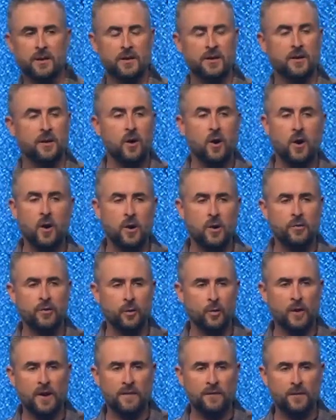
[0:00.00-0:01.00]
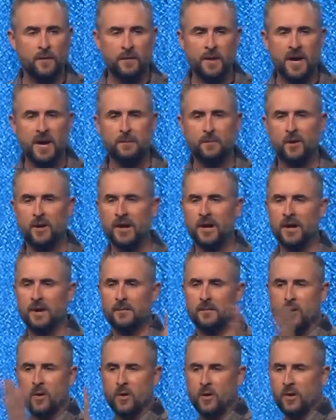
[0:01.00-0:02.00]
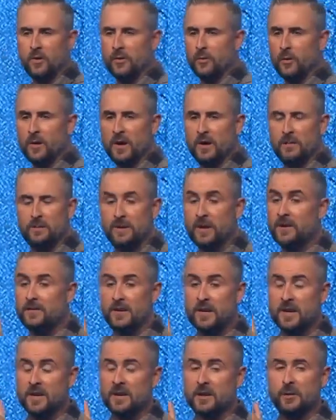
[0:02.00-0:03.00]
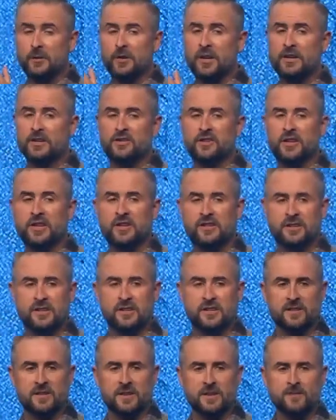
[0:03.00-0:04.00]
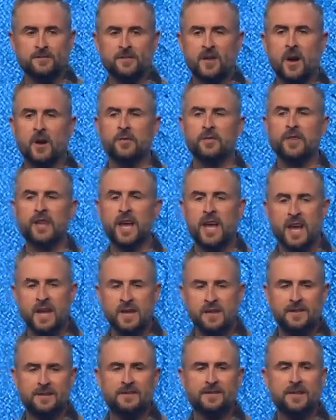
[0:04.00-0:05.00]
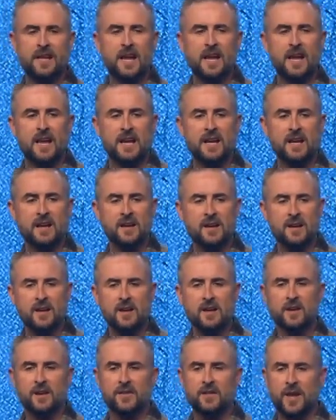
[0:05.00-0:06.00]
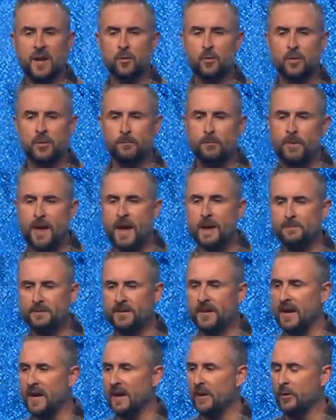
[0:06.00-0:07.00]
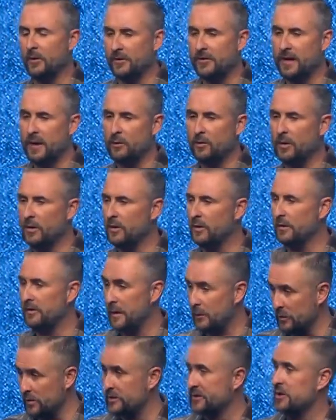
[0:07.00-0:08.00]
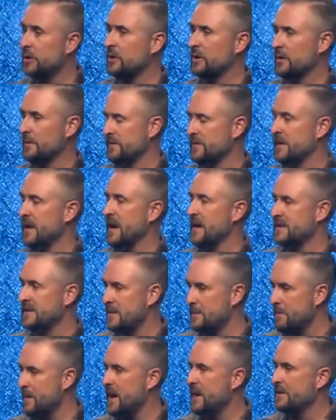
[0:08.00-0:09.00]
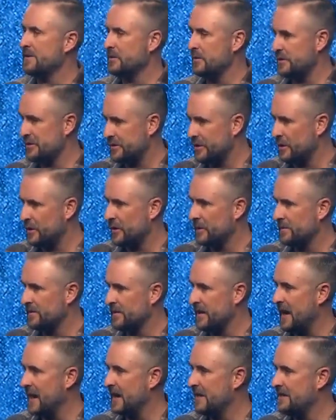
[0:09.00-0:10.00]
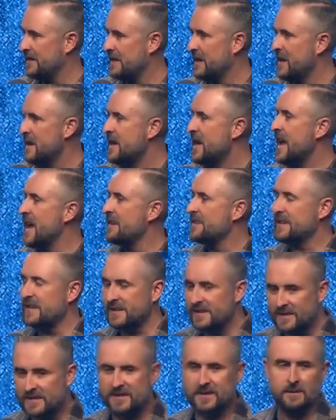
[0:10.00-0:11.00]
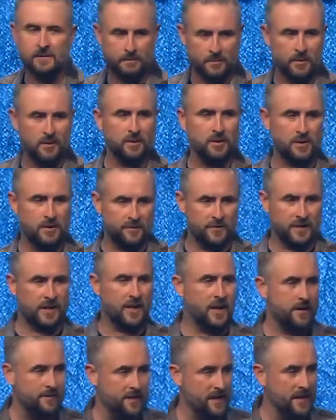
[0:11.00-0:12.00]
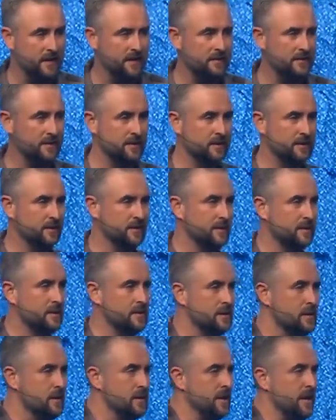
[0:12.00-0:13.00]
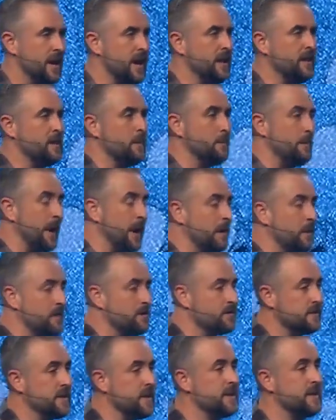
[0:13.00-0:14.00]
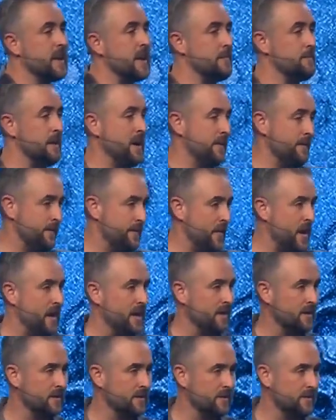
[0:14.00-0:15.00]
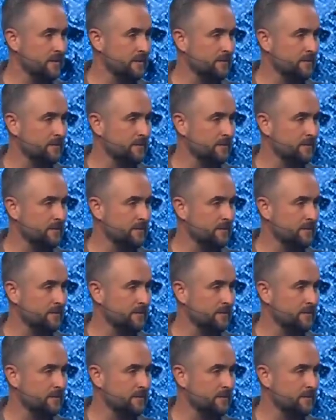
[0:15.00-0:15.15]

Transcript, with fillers: all the way from Abraham, all the way up, even including Jesus, on the 8th day, they were baptized, or they were circumcised. The males were circumcised as a symbol of the covenant. And the parents did that by faith.